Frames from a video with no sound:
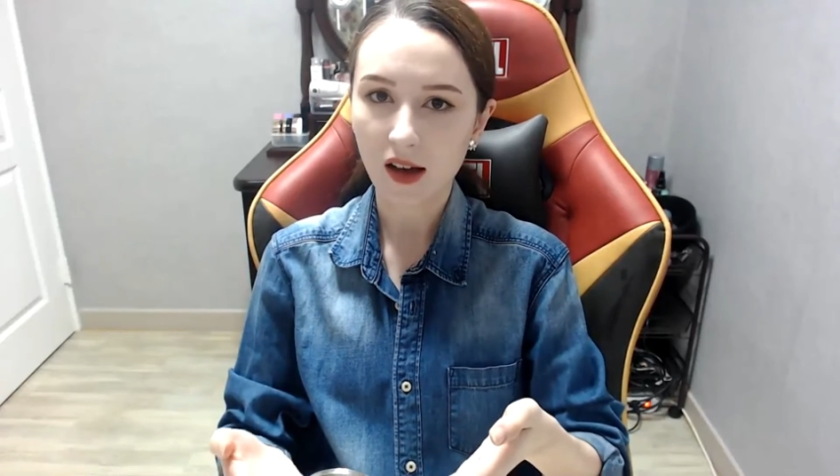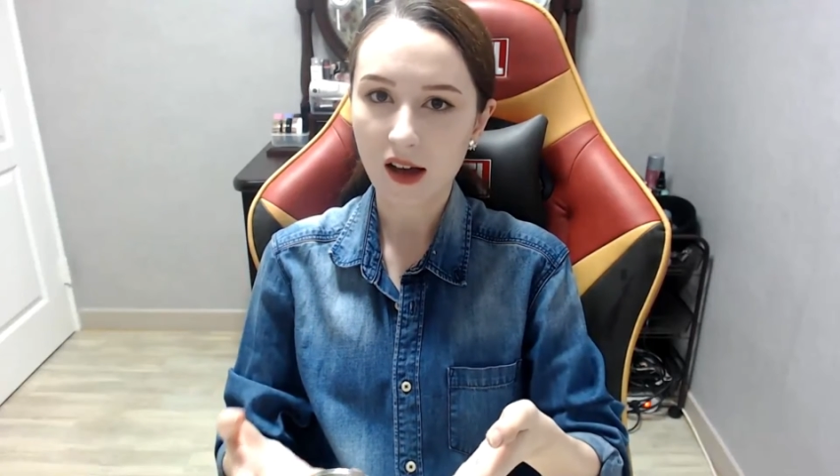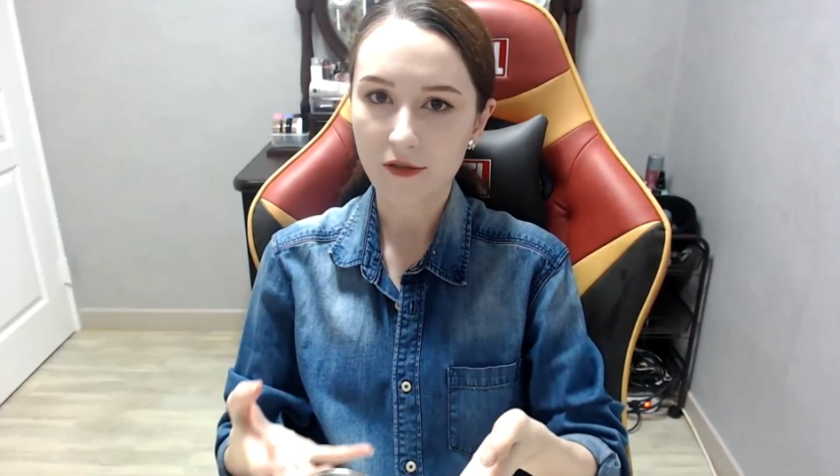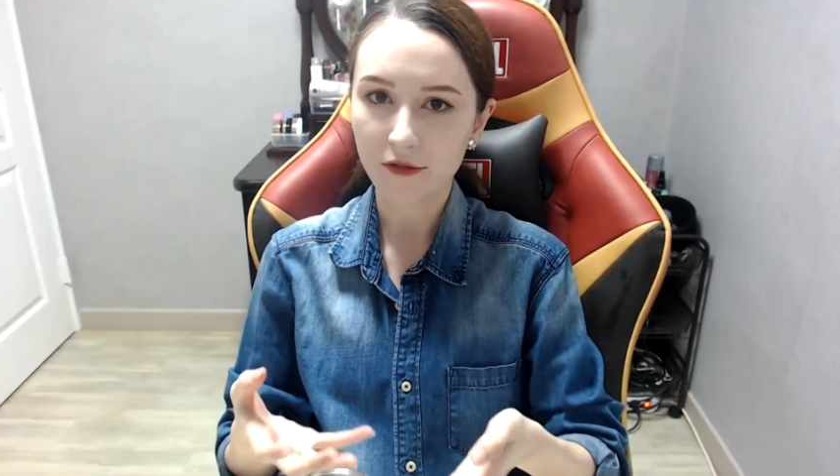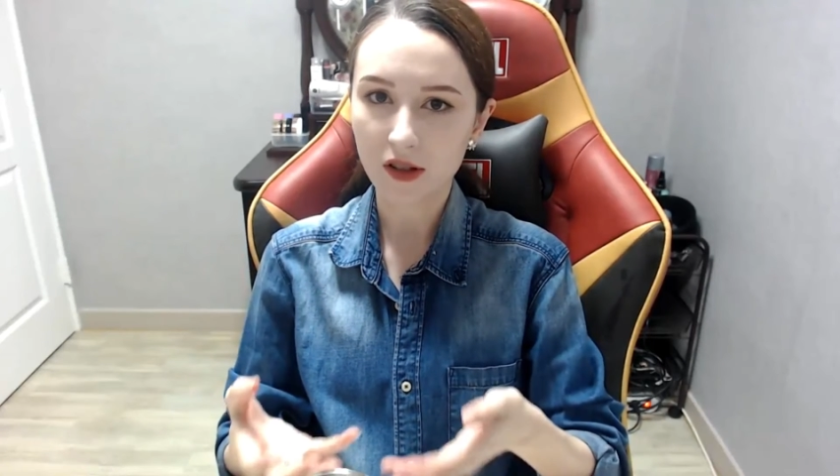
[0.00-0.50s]

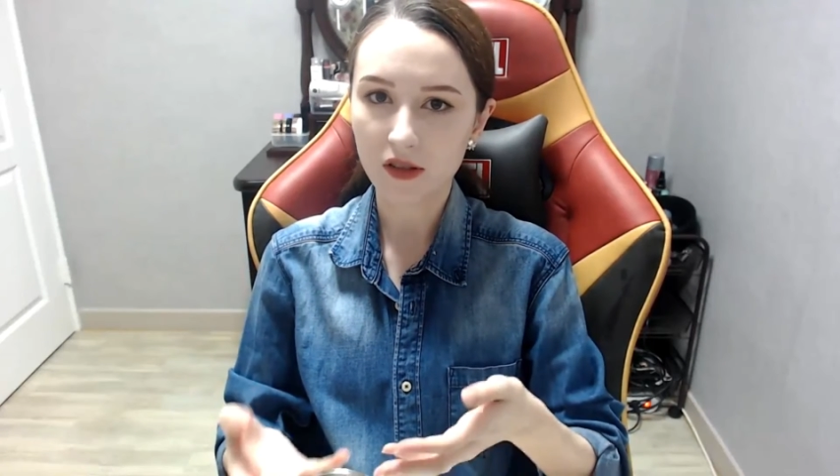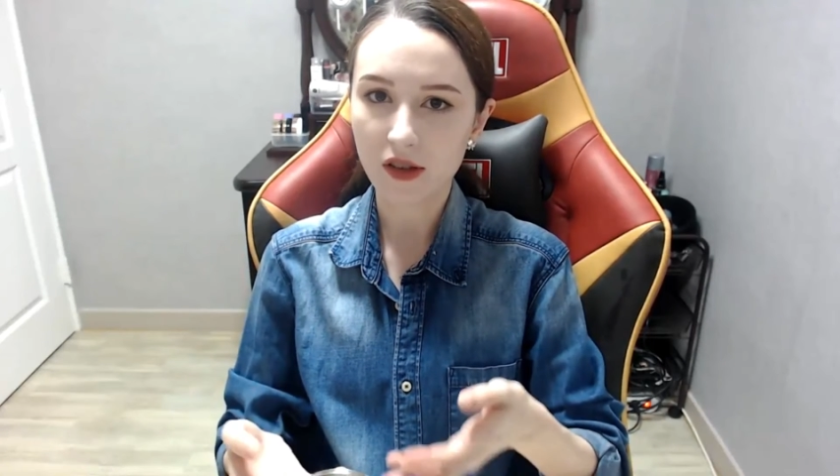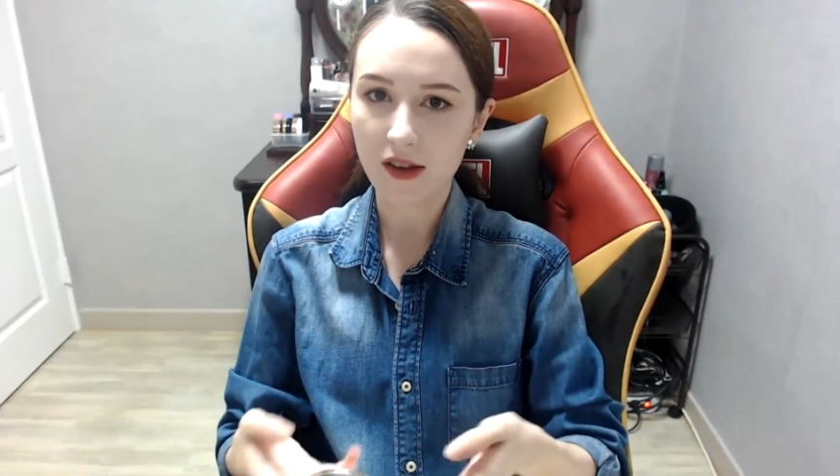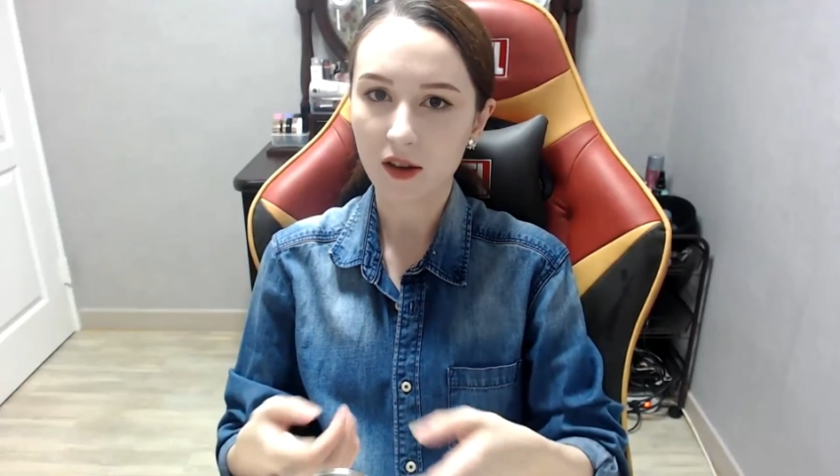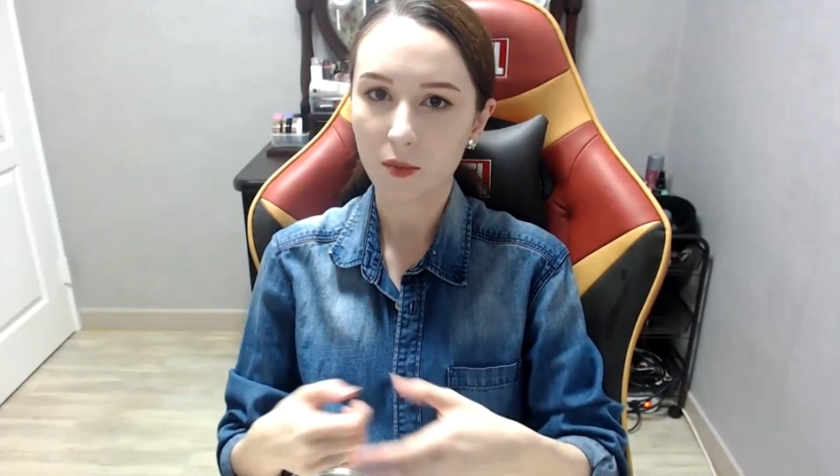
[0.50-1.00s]
I feel
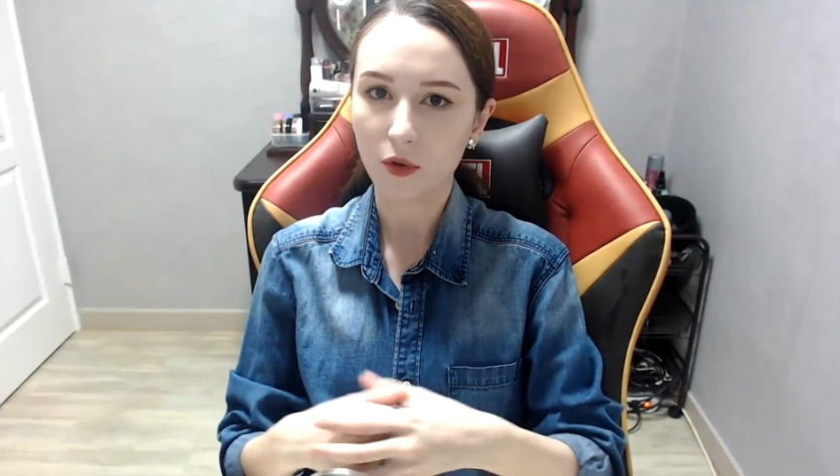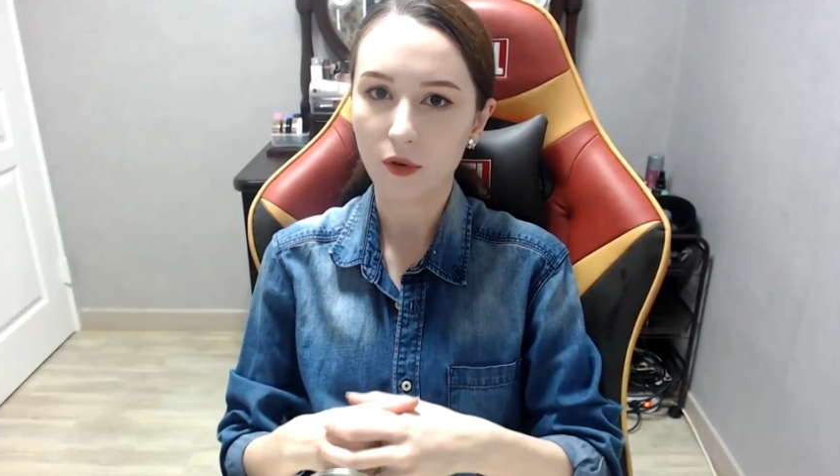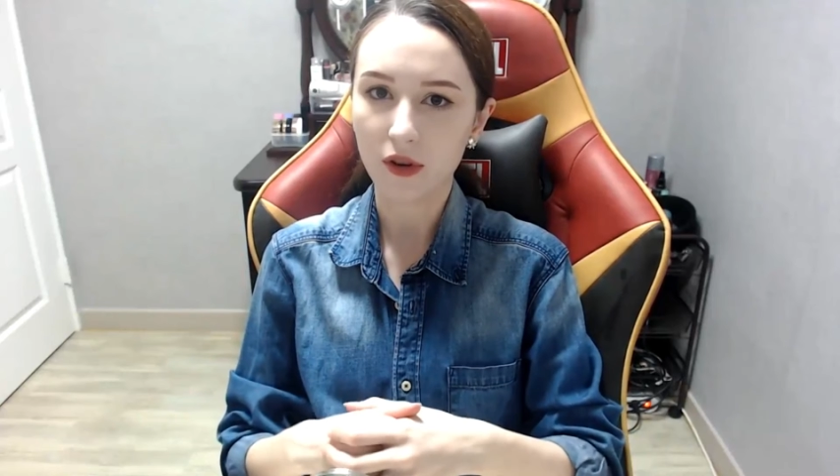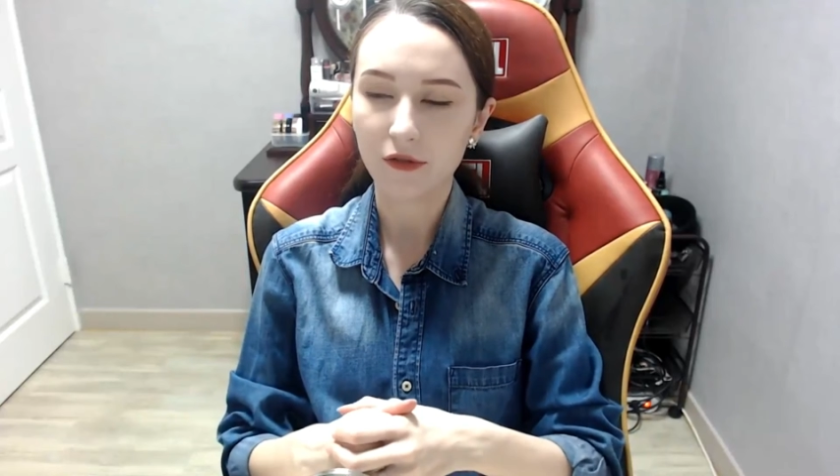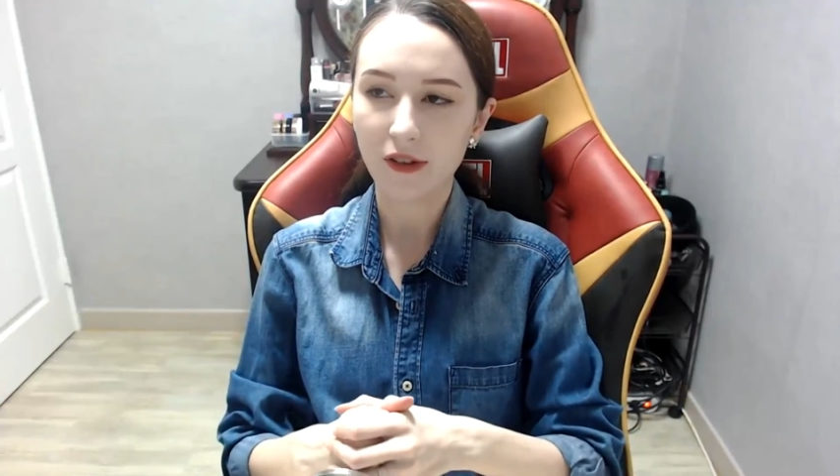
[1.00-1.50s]
they are
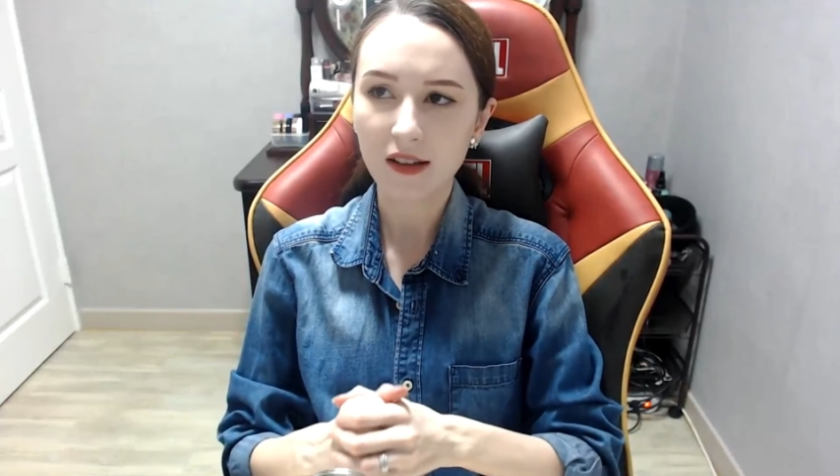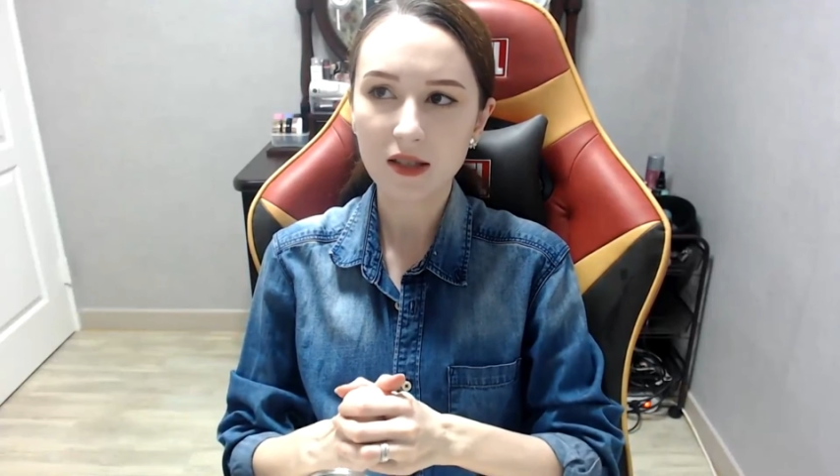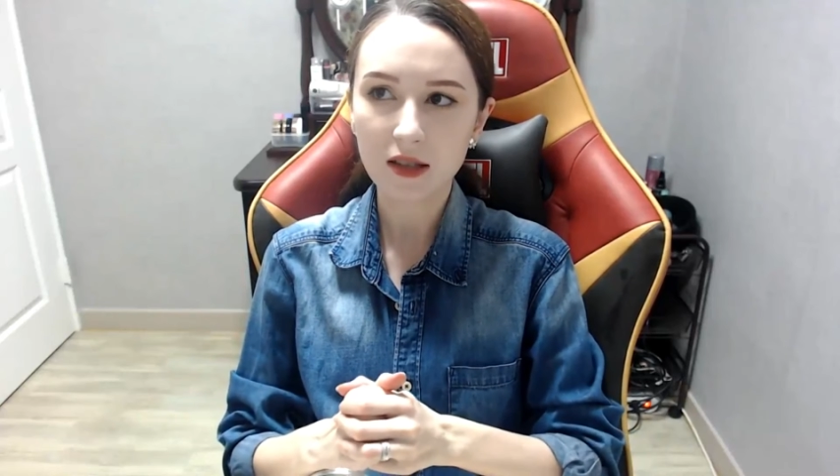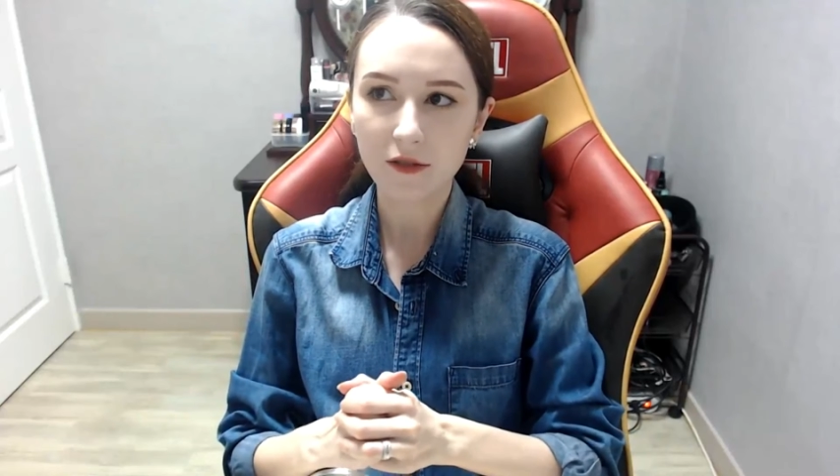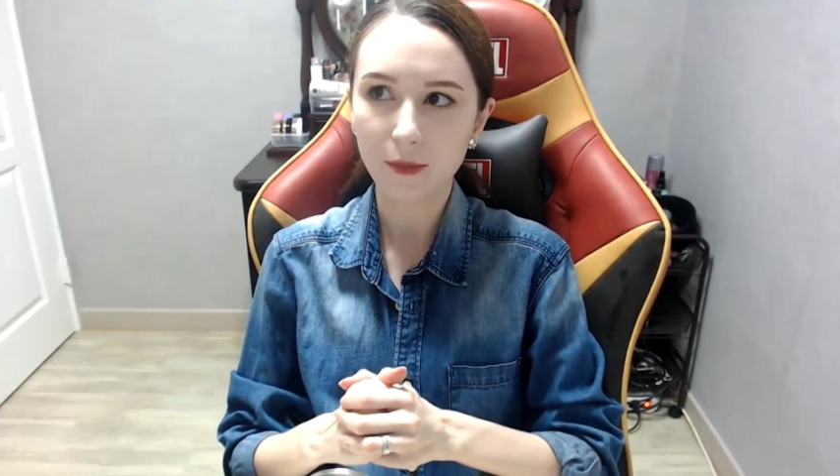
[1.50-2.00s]
more
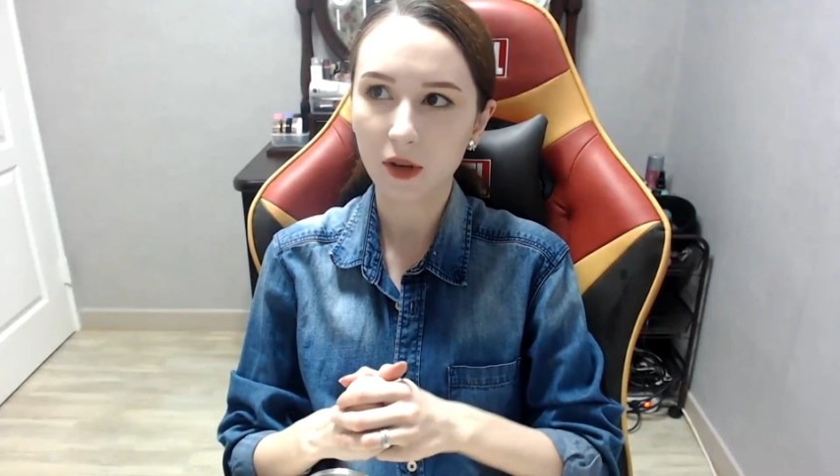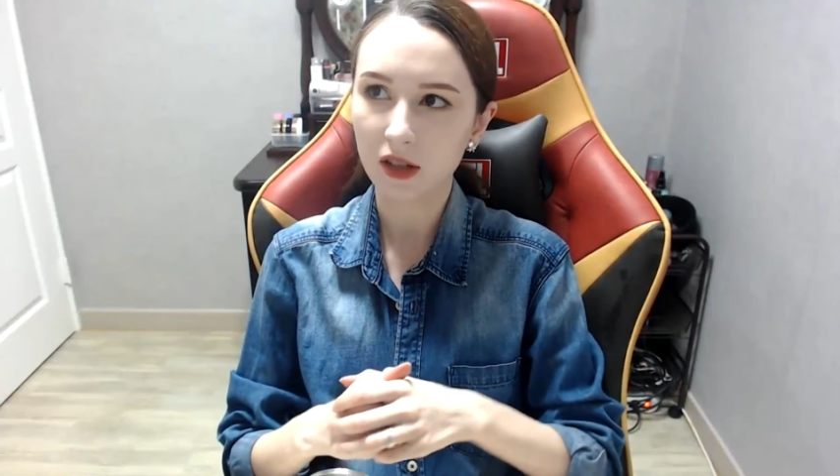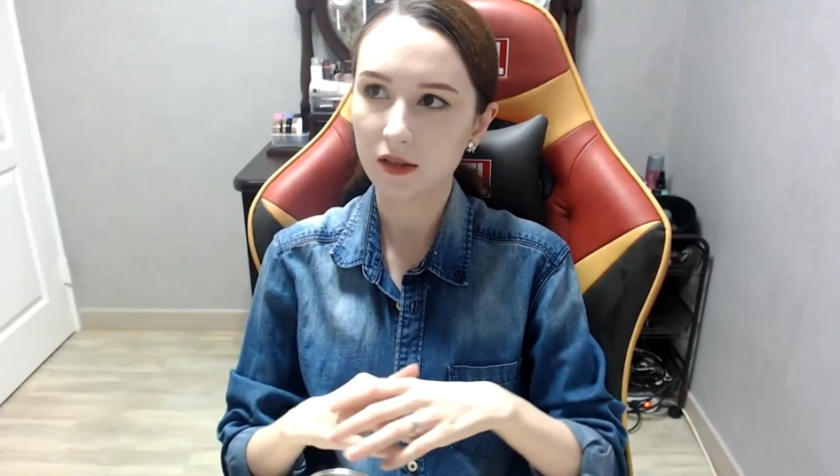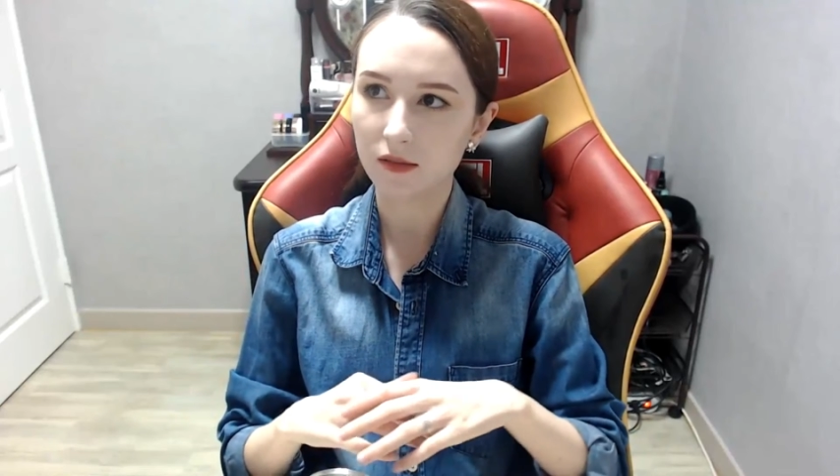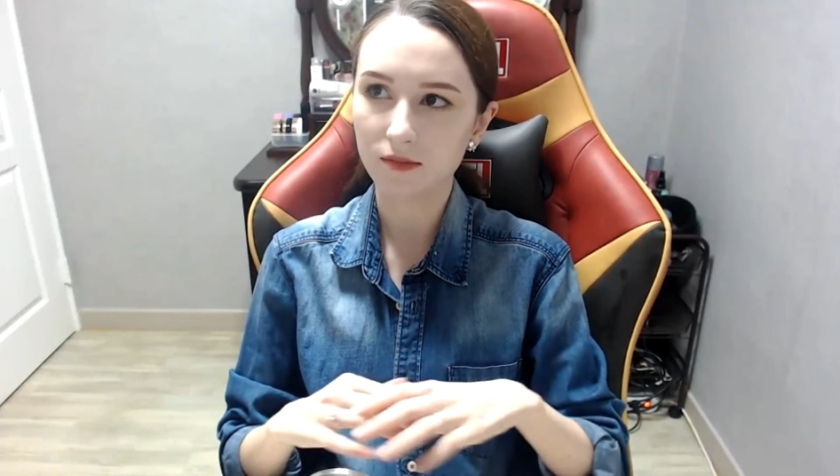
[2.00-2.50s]
effective,
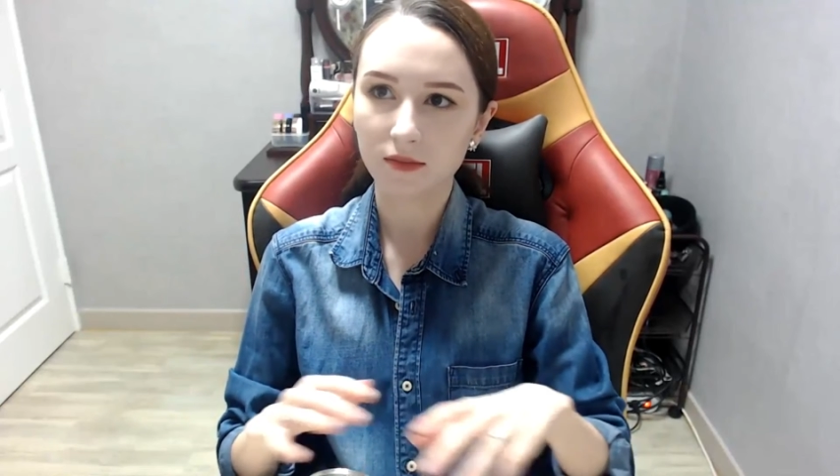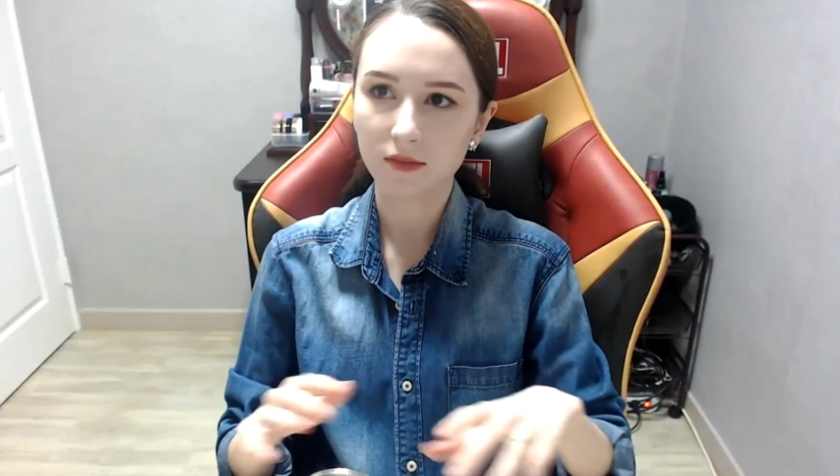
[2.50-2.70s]
but